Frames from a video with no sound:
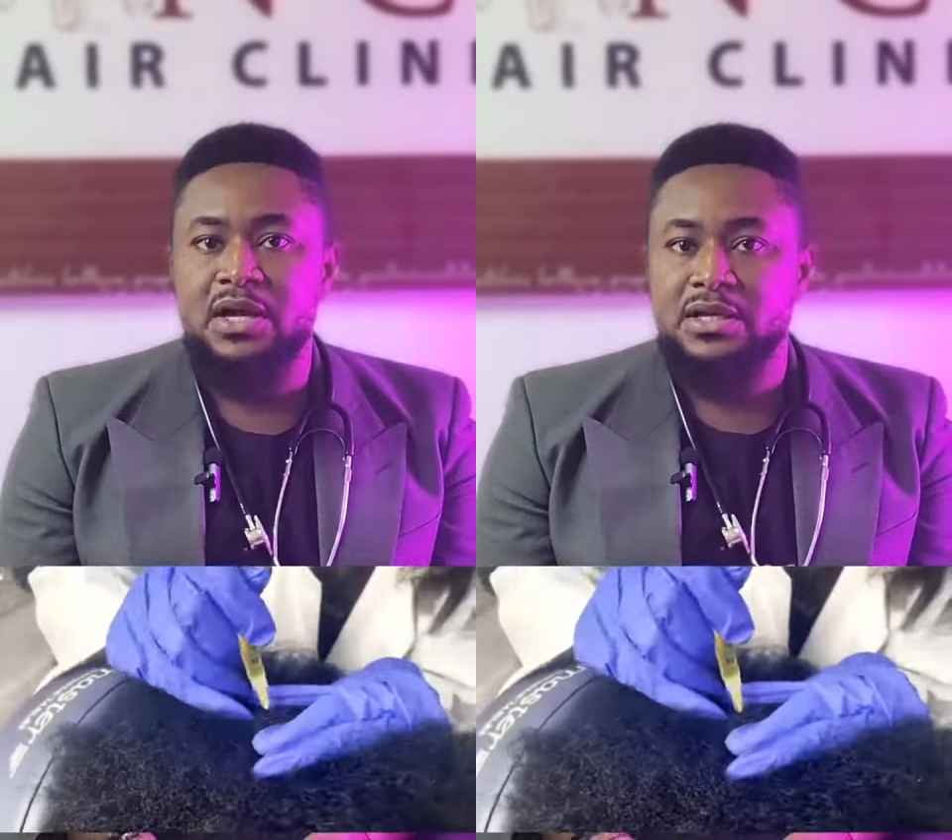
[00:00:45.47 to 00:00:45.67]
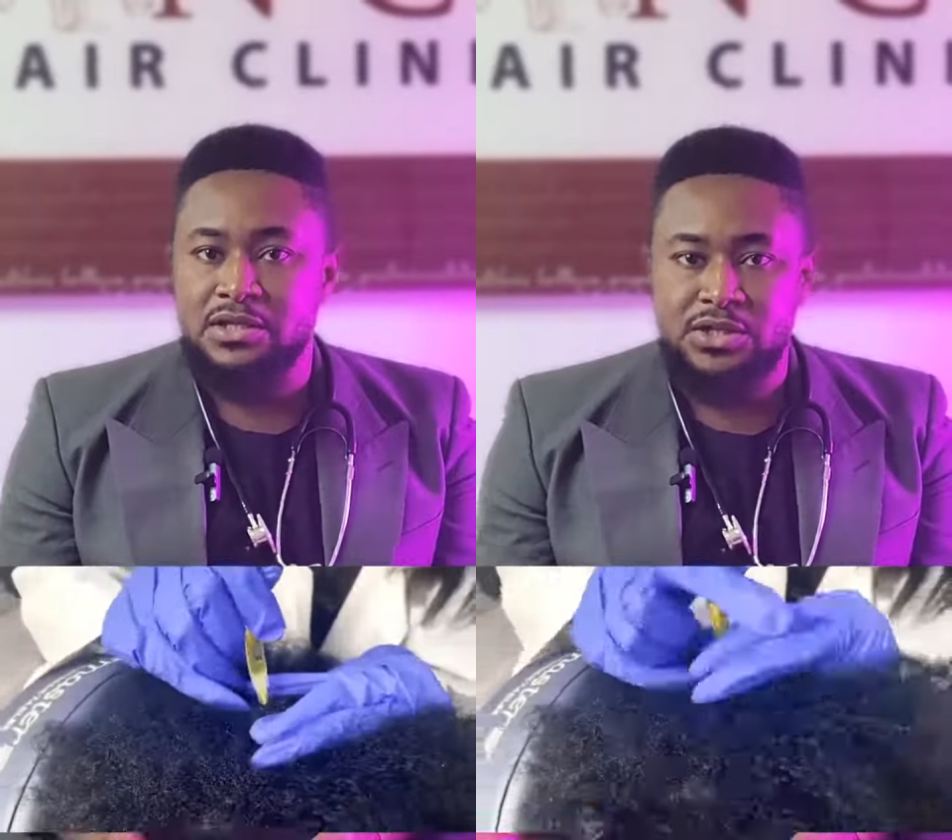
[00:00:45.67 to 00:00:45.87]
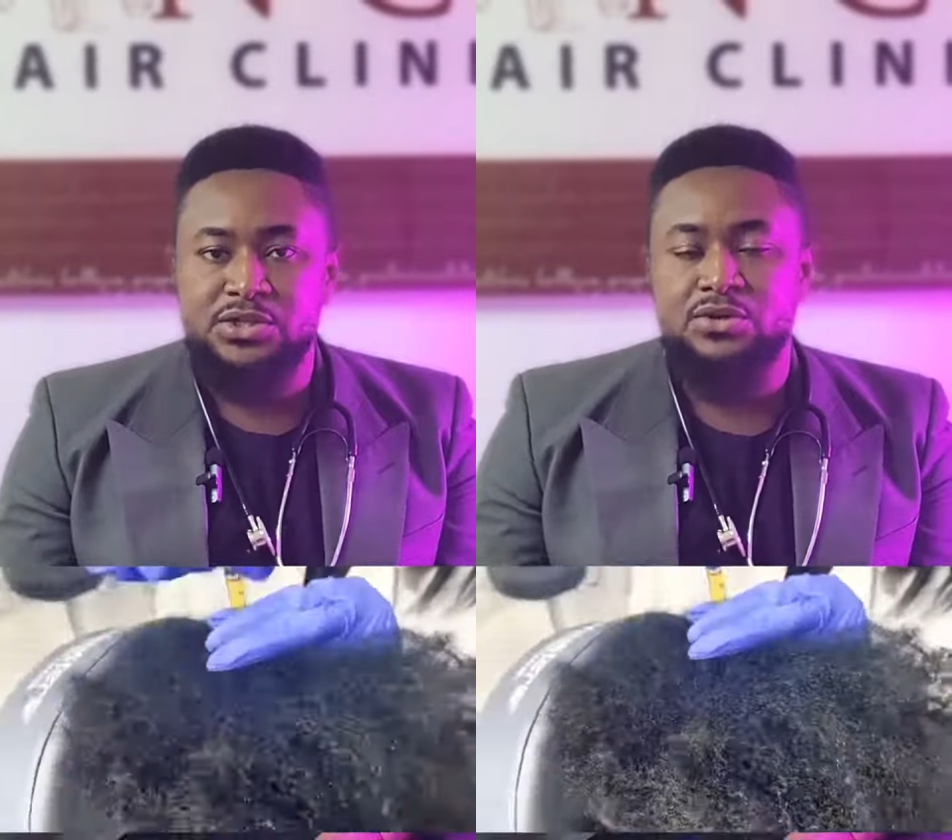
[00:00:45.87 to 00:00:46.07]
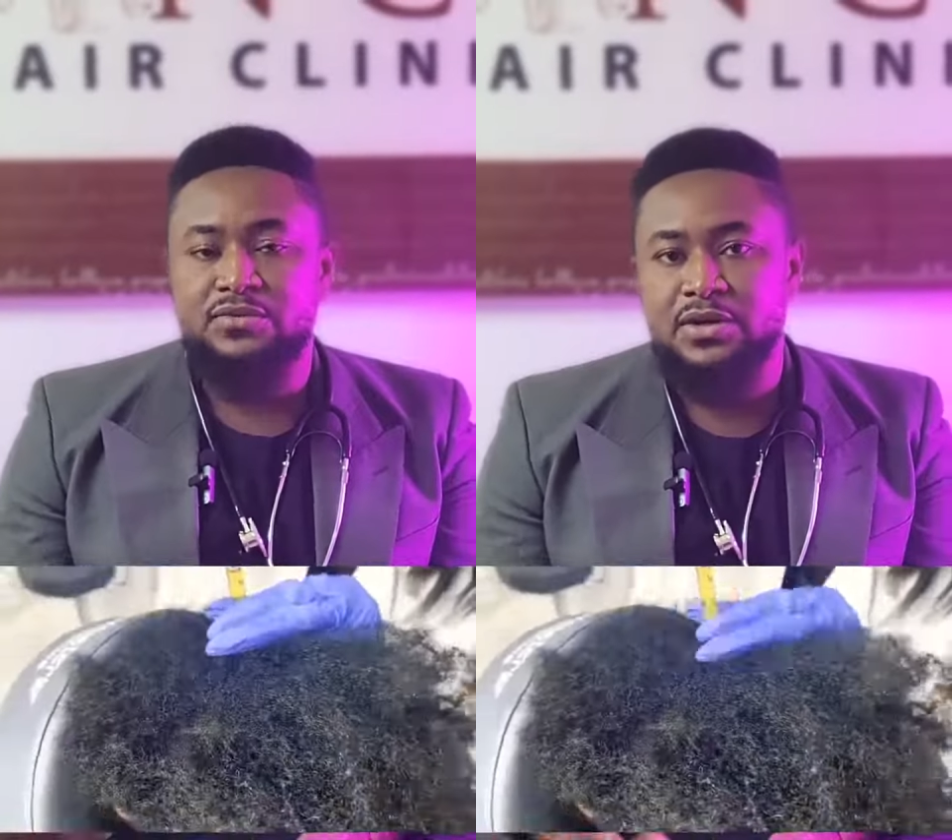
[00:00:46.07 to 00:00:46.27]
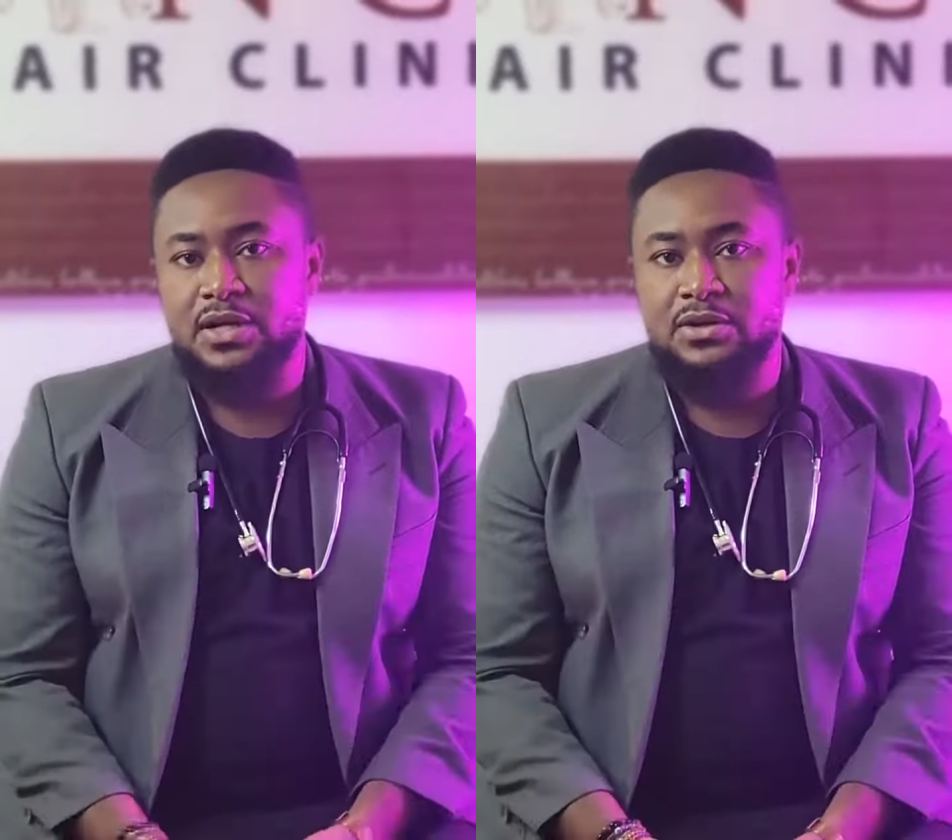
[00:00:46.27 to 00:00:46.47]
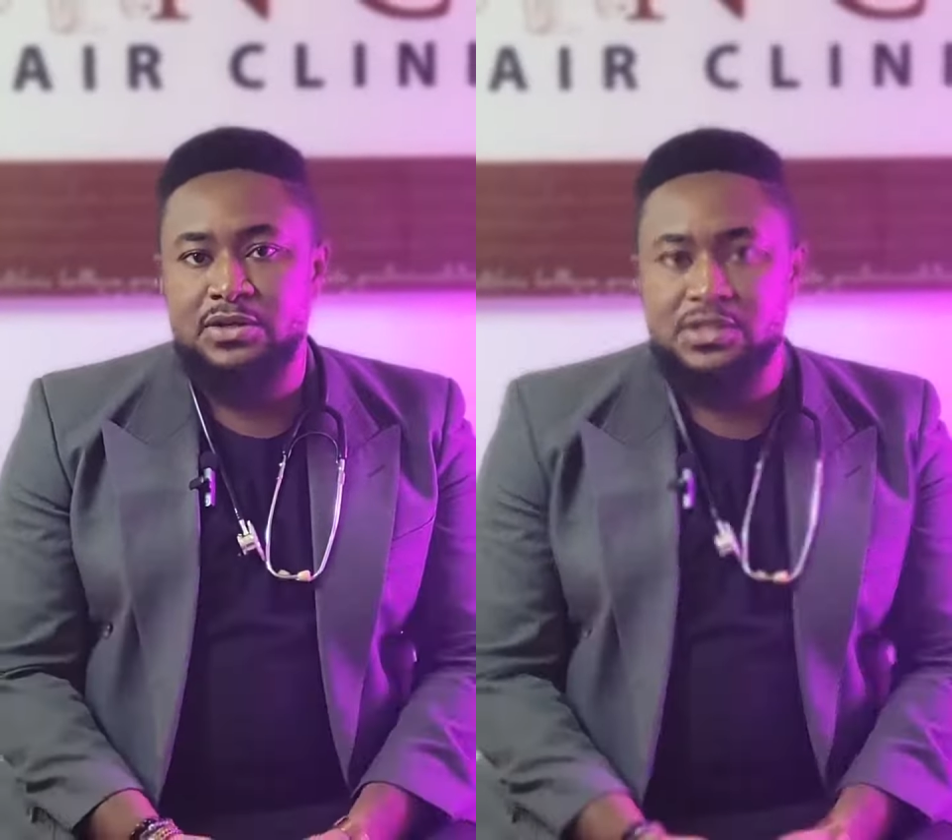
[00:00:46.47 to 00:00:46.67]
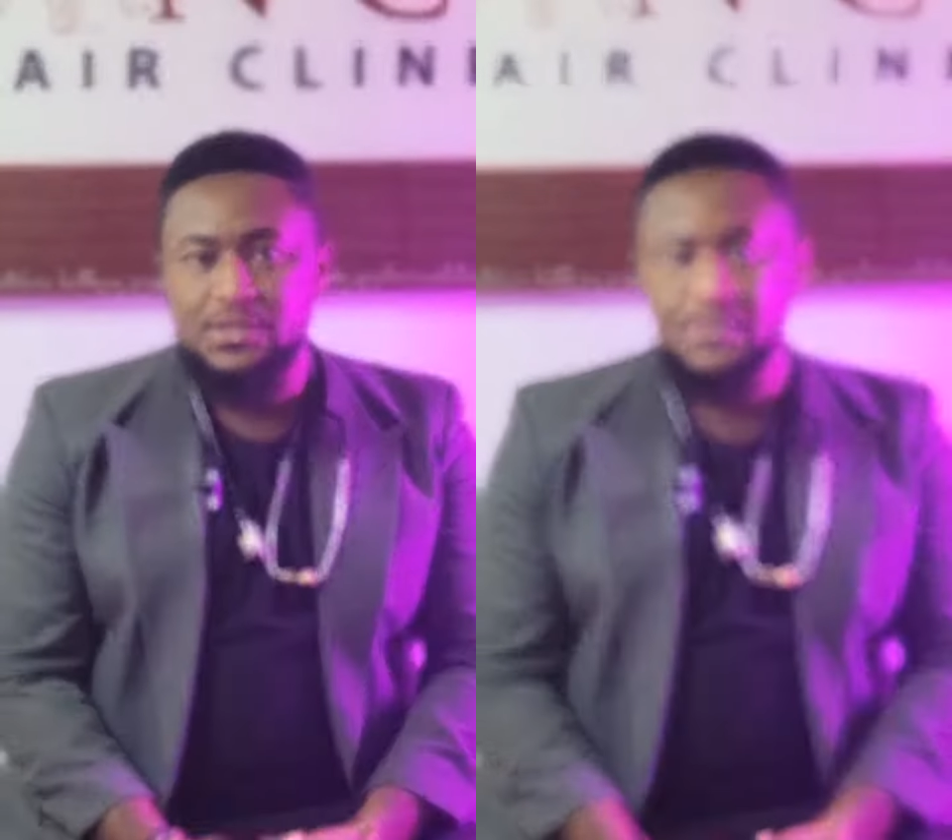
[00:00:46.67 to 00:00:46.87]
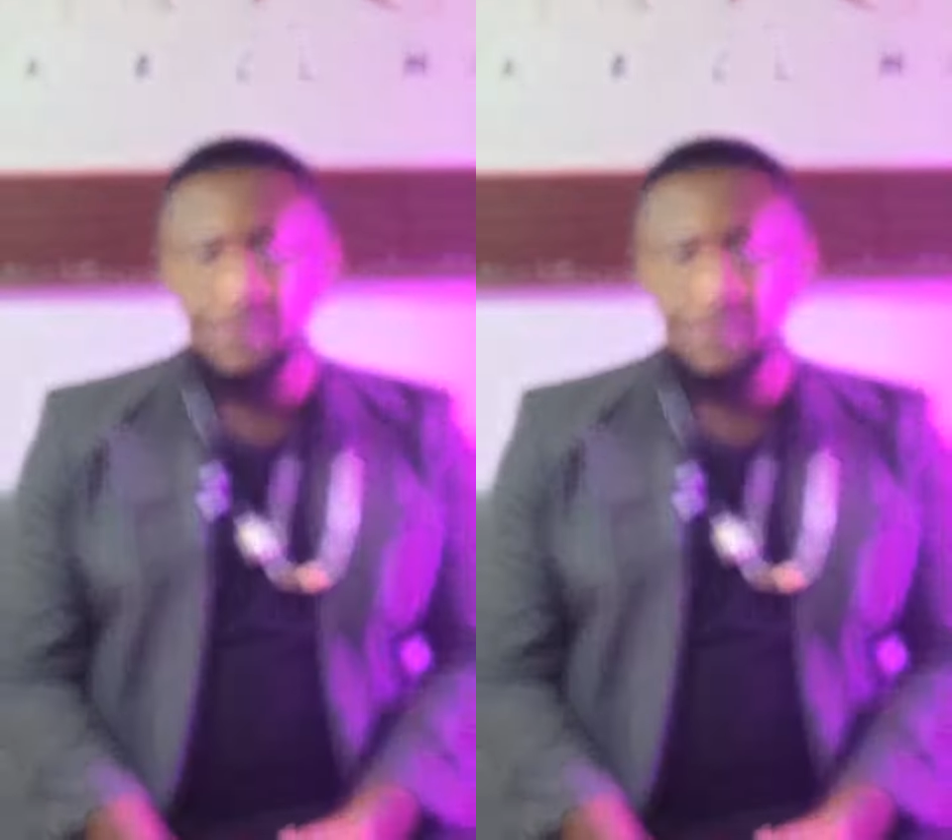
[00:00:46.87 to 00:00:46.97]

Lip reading: this sort of hair losses.